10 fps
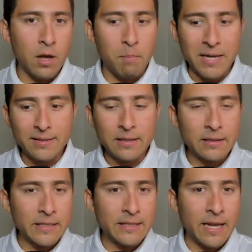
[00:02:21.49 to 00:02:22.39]

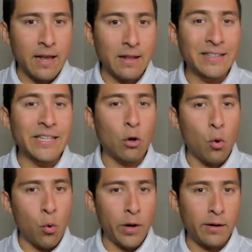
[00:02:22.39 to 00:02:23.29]
Basically, the
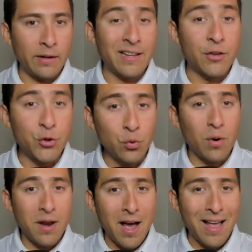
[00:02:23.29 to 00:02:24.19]
liquidity that
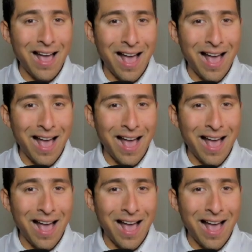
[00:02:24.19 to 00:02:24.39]
you and I